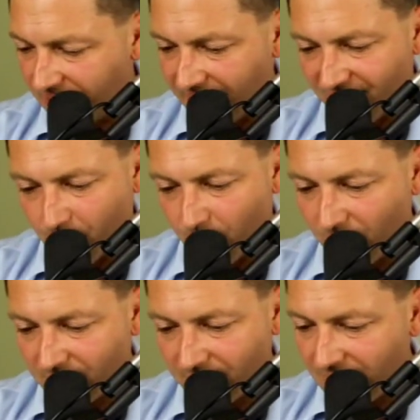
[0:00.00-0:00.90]
I gave them a
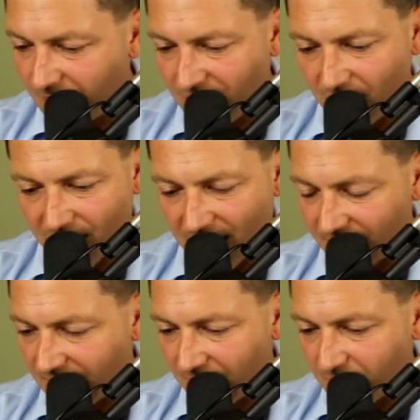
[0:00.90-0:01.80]
weekly email, and I
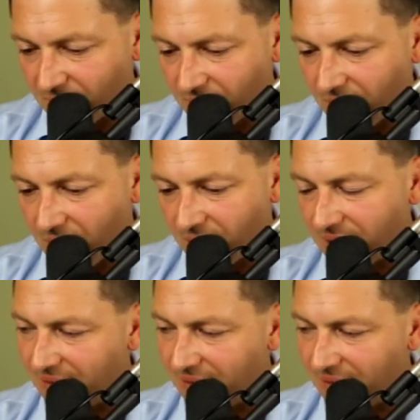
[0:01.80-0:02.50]
kept building on it.